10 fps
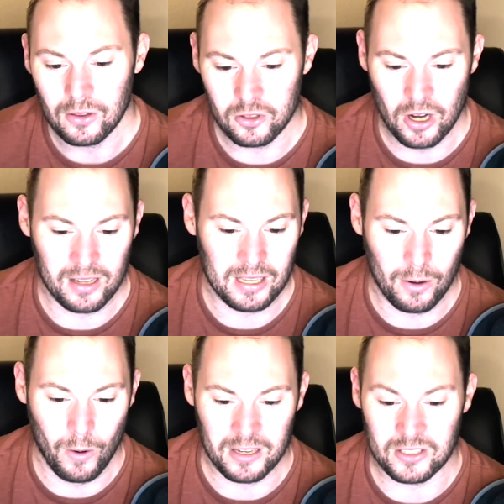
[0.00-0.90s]
LeJontay
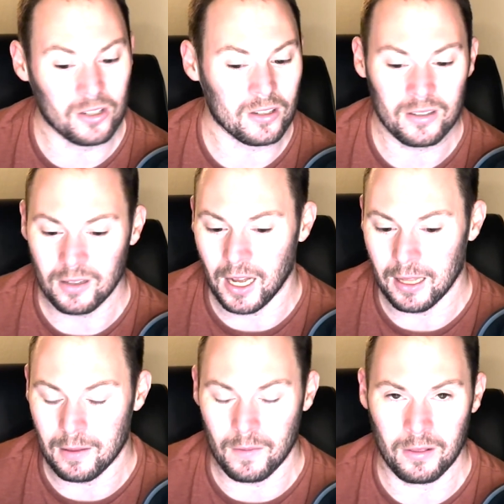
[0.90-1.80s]
Wester,
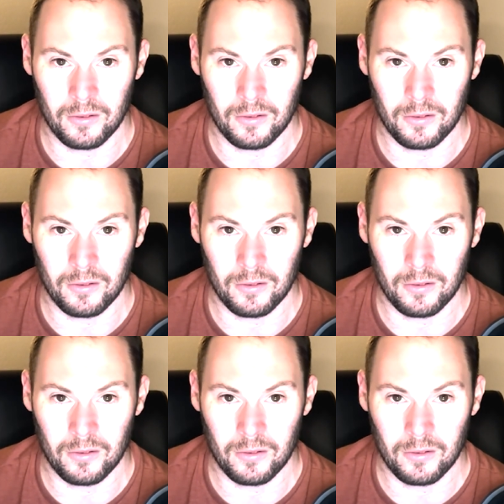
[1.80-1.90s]
the